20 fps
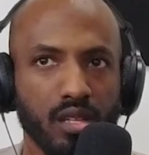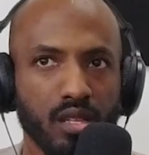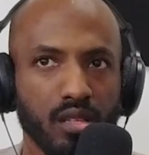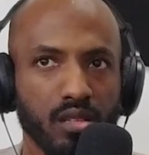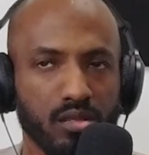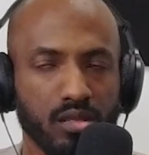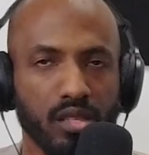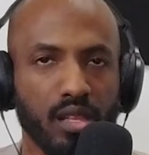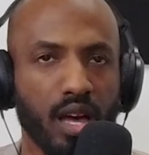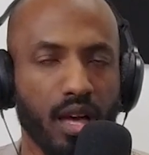
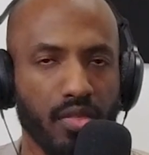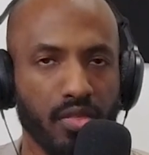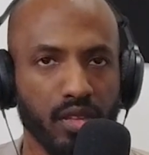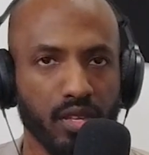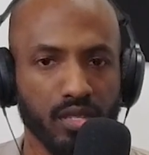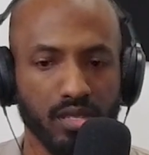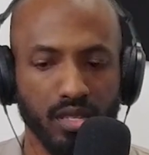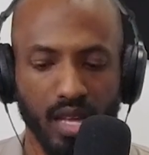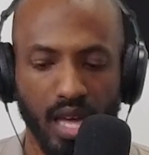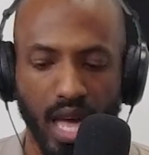there's a lot of
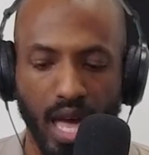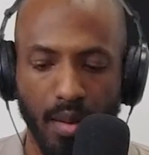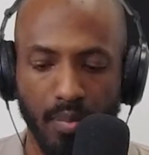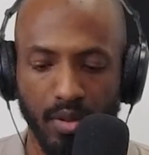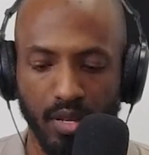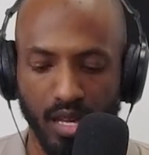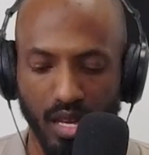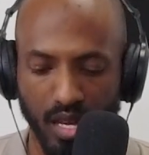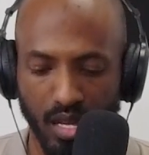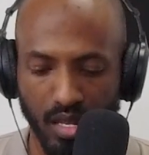things that
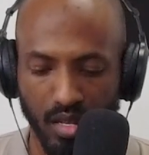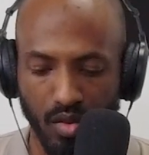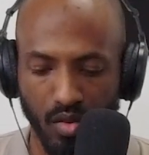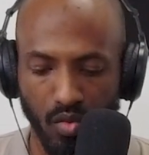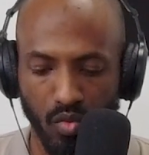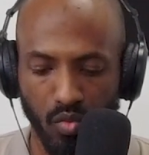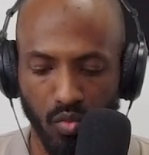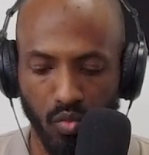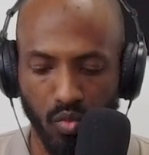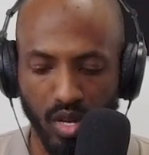happen, and
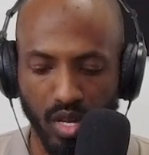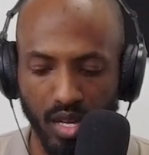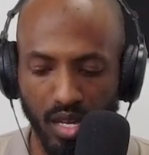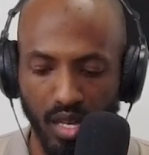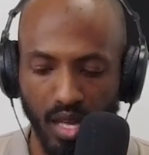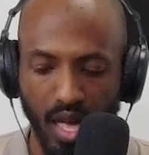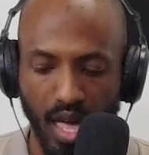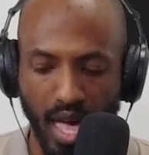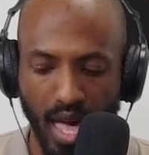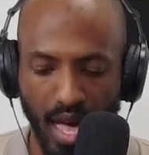we
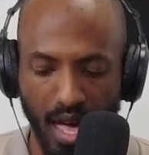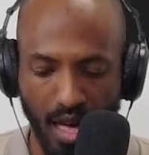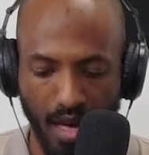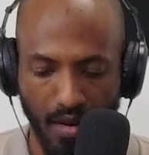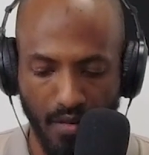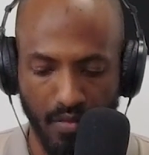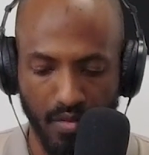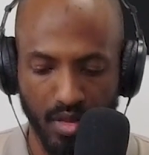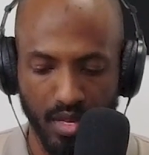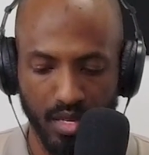
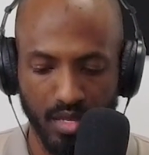have